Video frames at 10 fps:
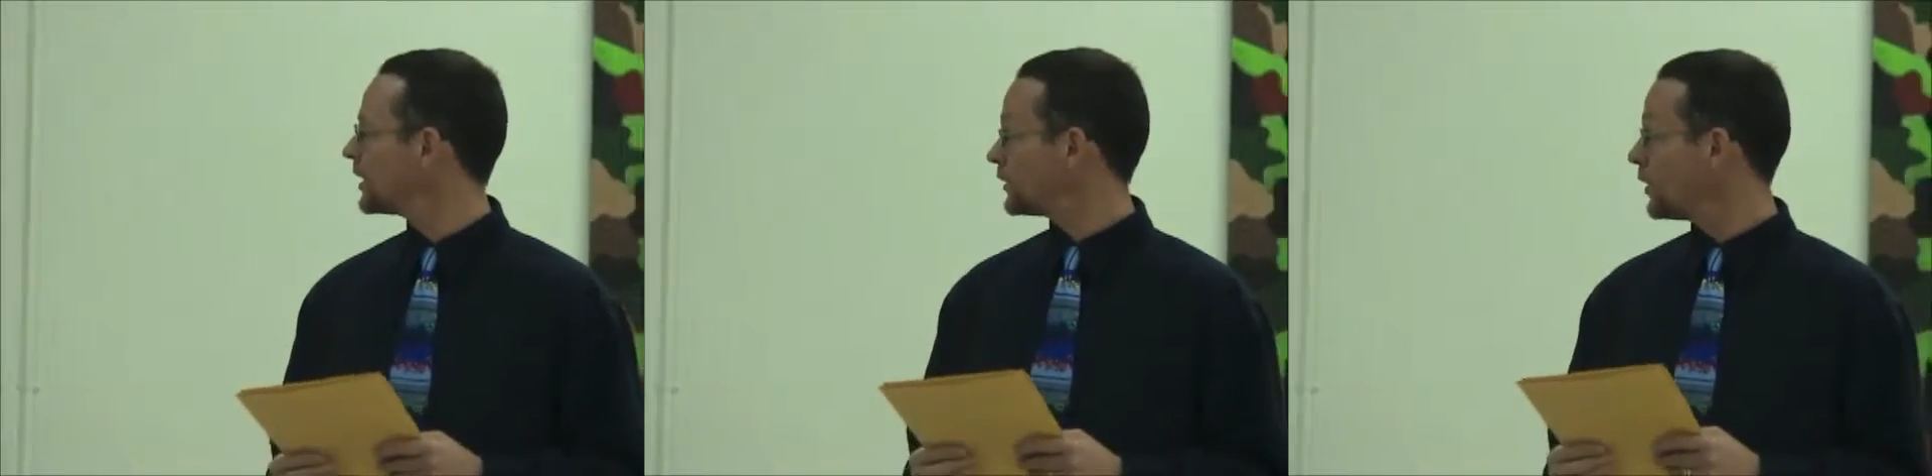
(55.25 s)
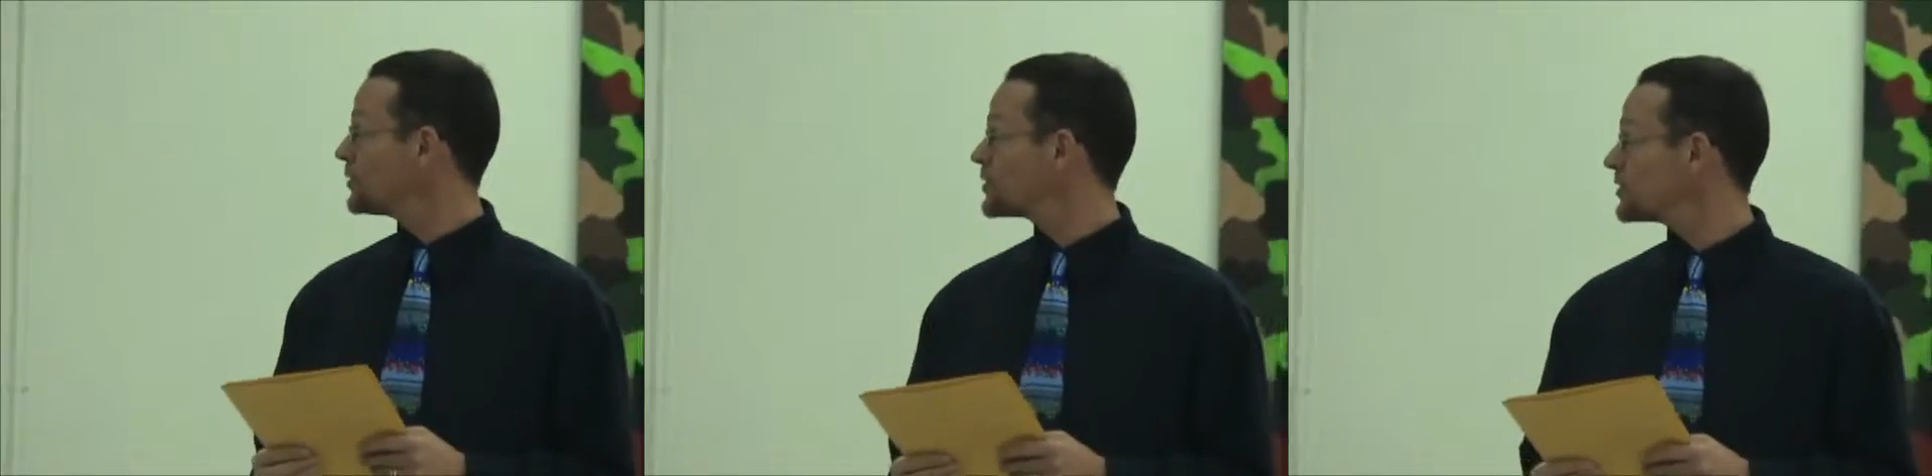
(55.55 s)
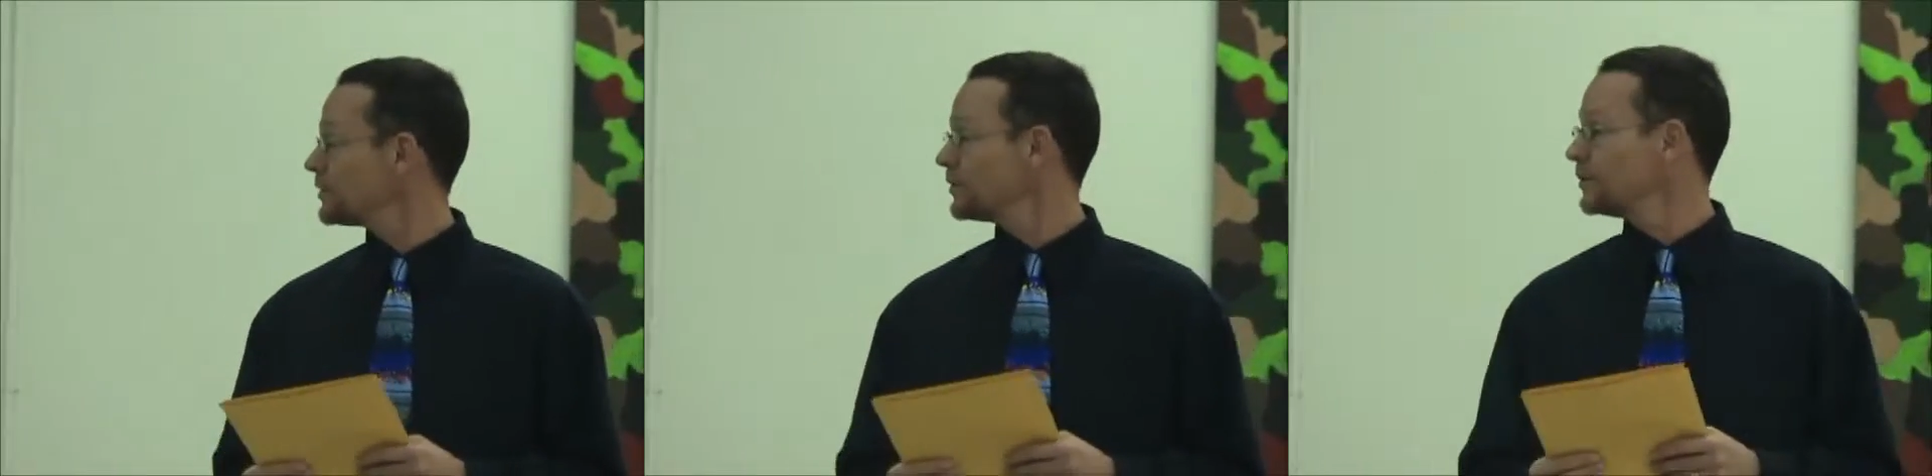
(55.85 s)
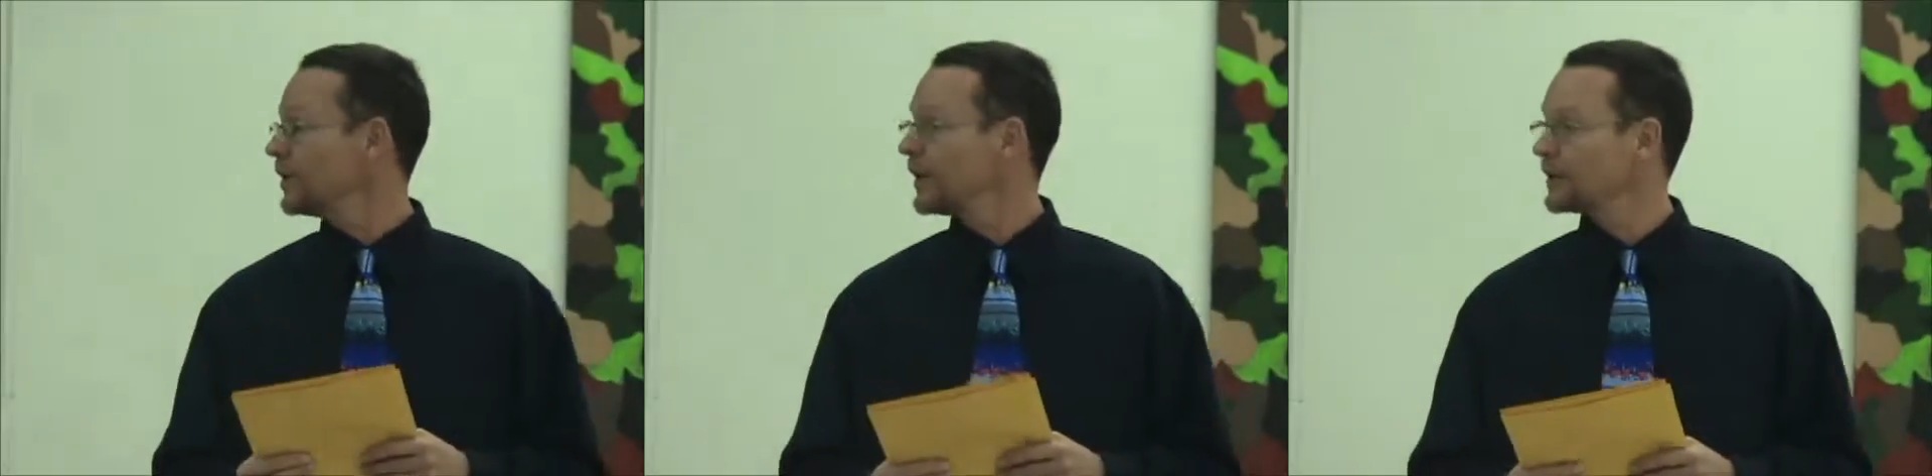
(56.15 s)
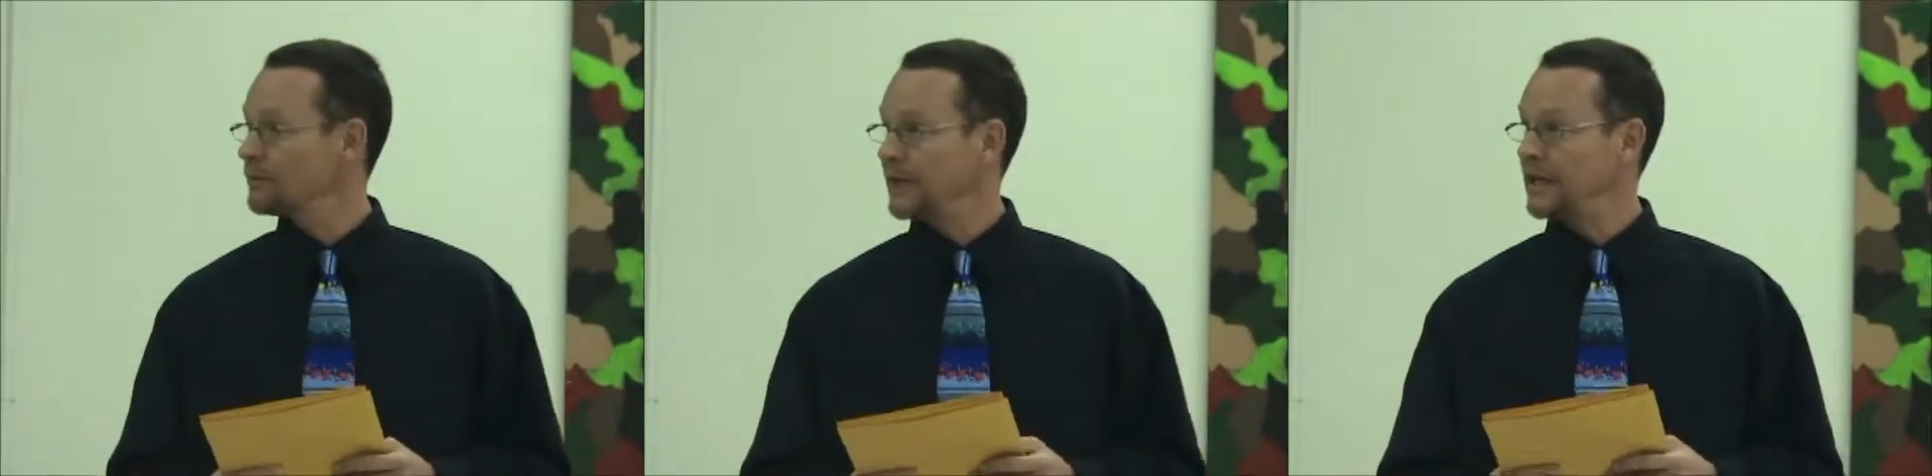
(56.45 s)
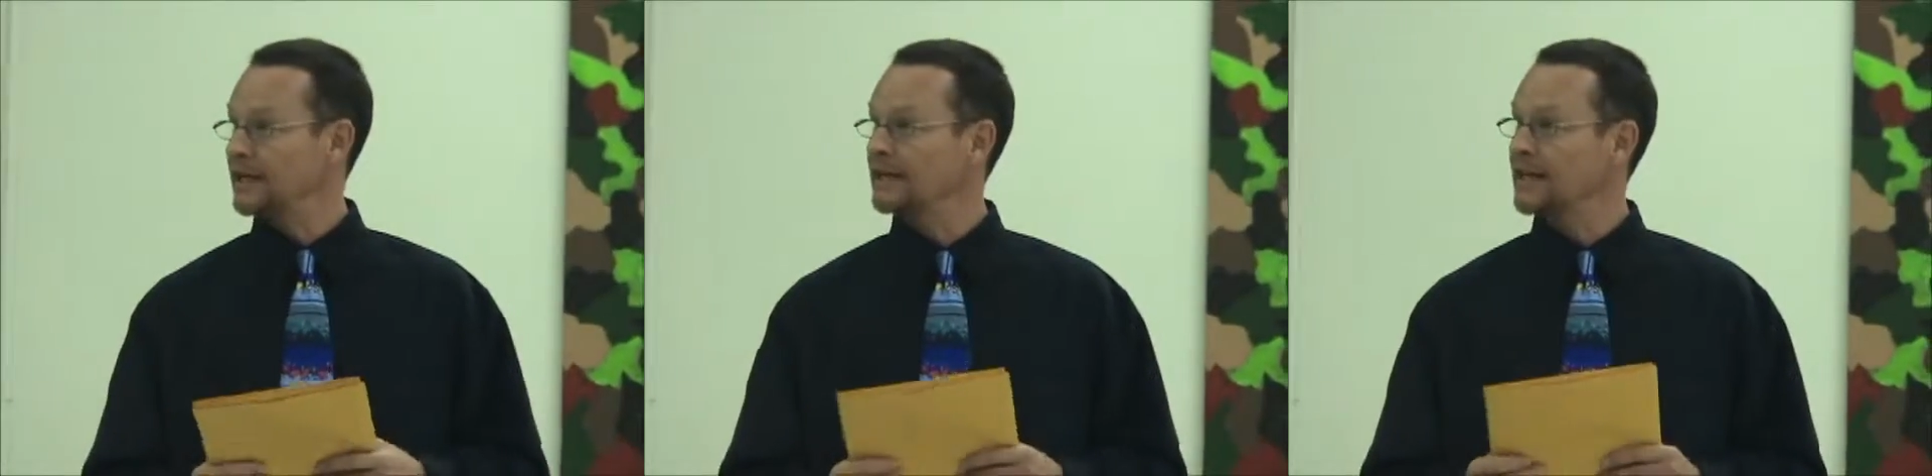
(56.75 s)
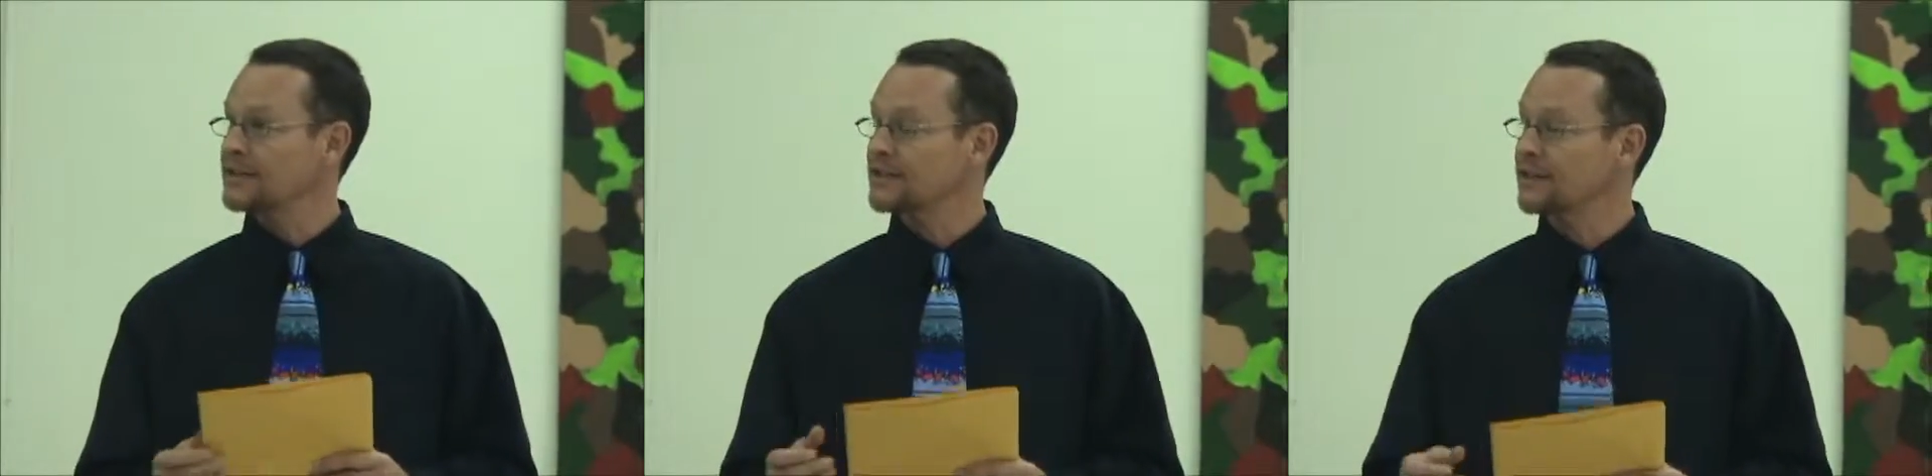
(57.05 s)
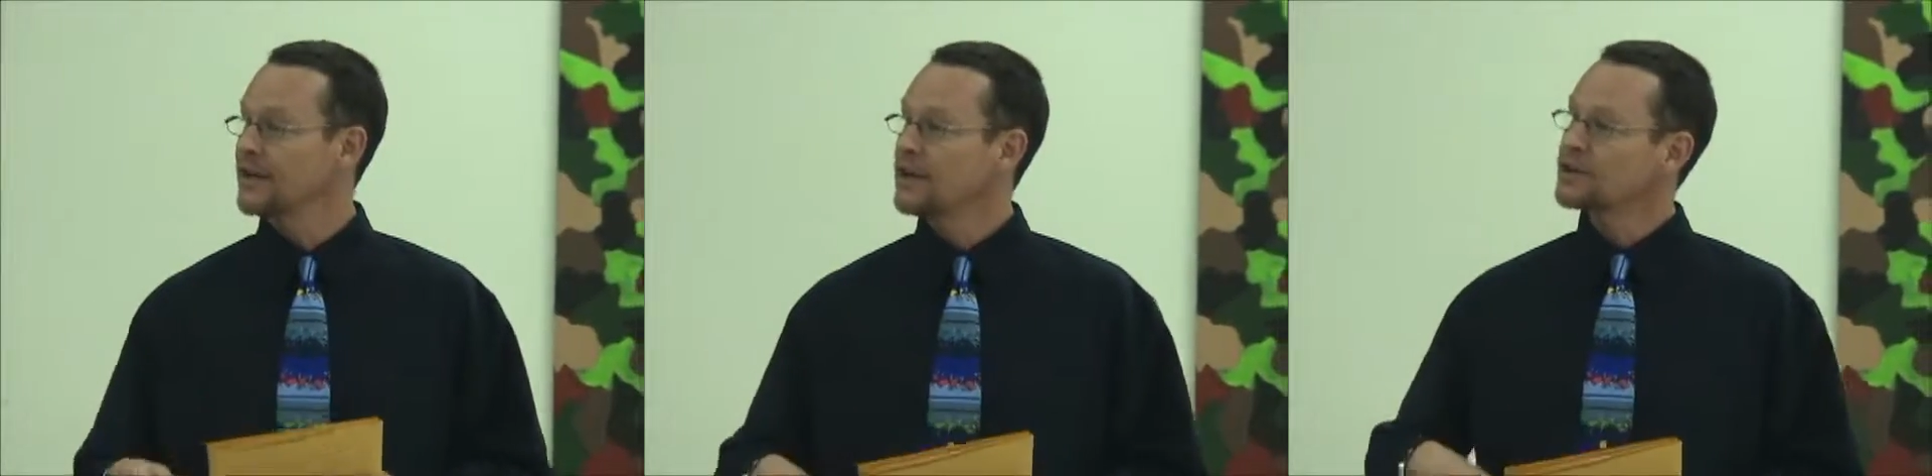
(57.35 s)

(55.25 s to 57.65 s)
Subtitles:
close to competing against her.